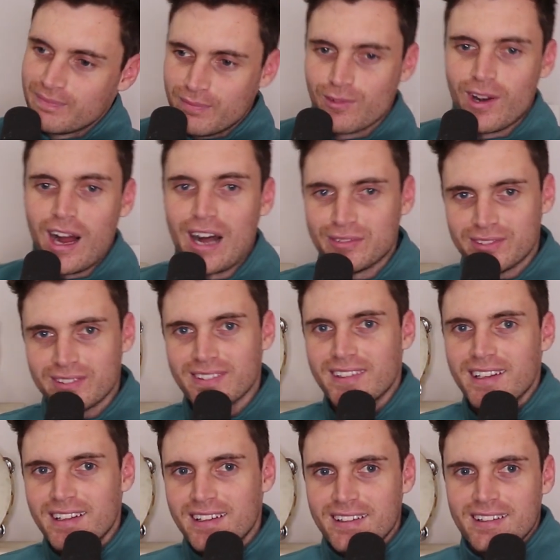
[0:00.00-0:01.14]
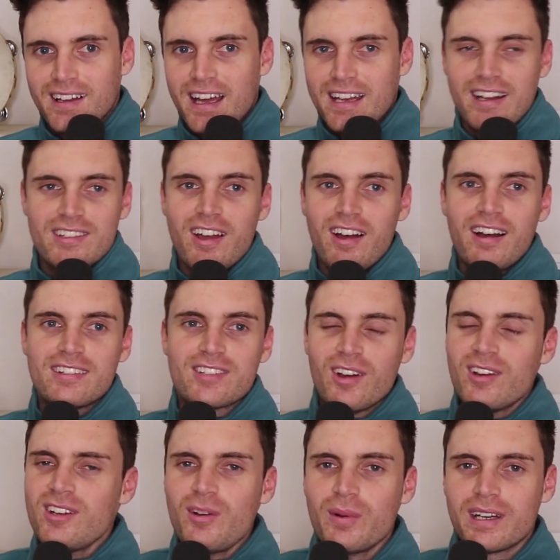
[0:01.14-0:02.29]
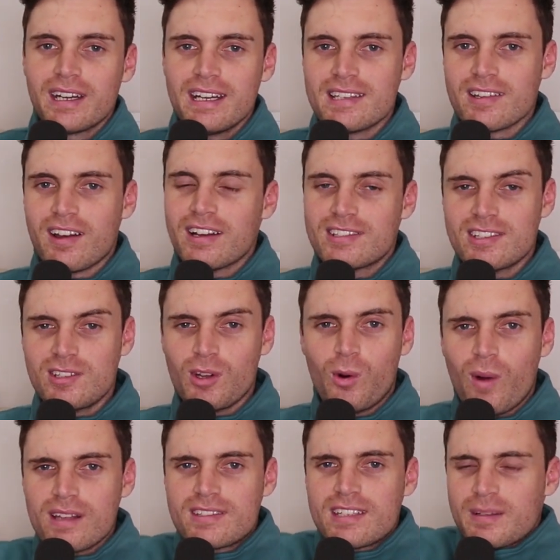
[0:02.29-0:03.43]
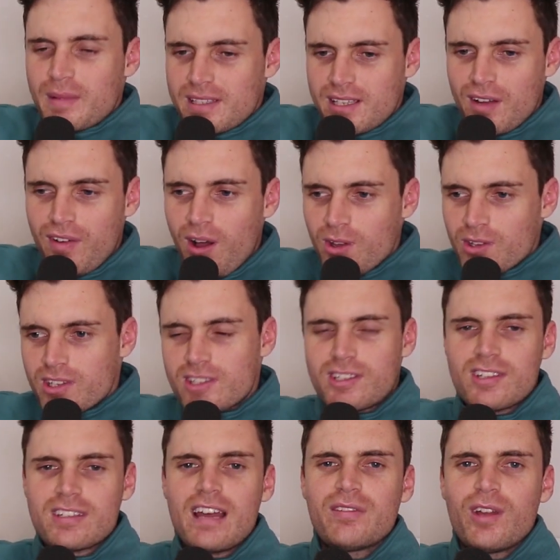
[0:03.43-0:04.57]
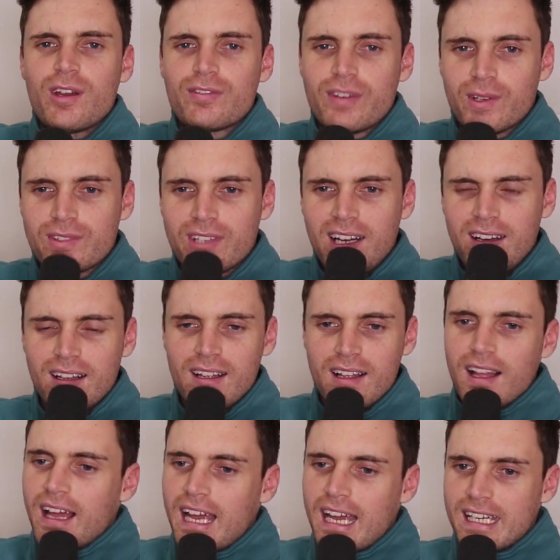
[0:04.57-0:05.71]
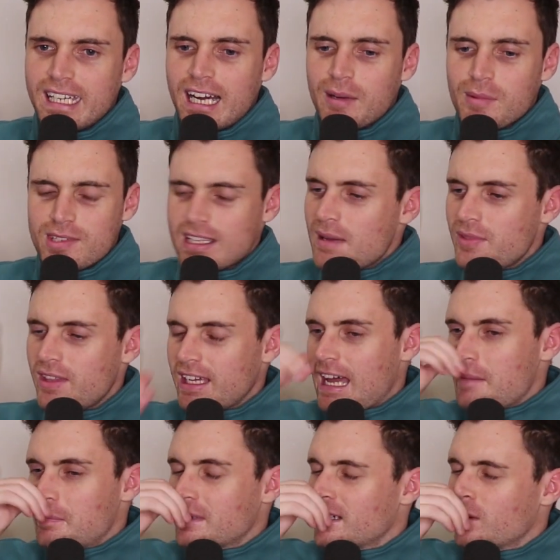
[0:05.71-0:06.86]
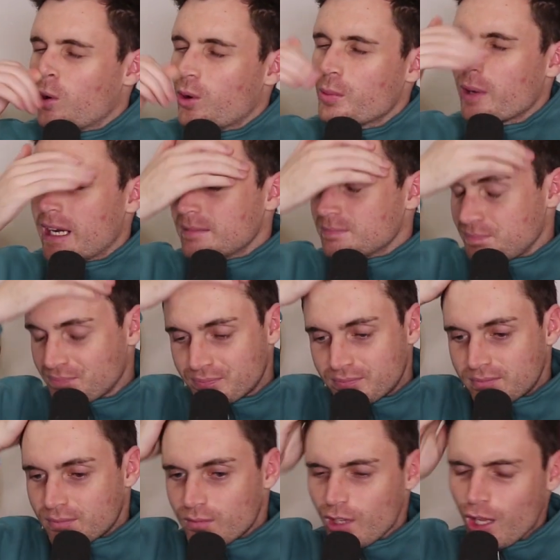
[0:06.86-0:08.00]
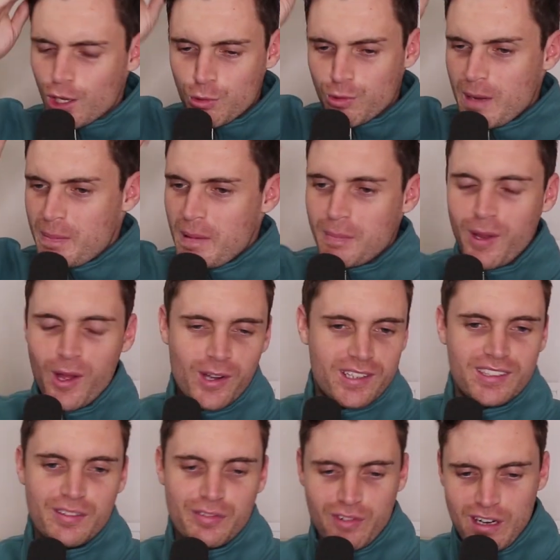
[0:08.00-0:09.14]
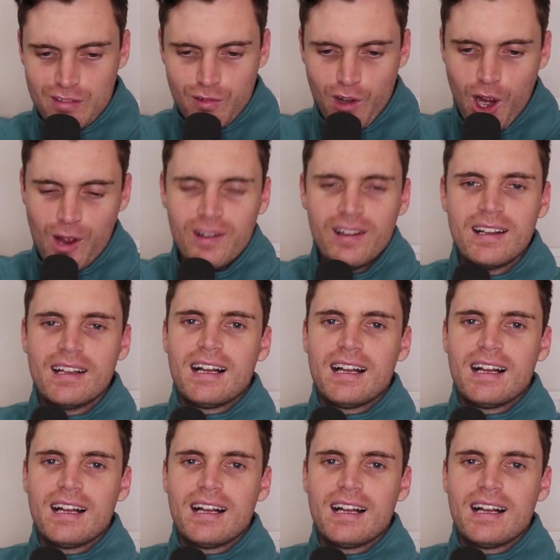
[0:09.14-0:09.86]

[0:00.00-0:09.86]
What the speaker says: rough. And I don't know what it is. I just always dig myself holes. It's because I have no filter. And same thing happened in Albury. A ripper bloke in the front row.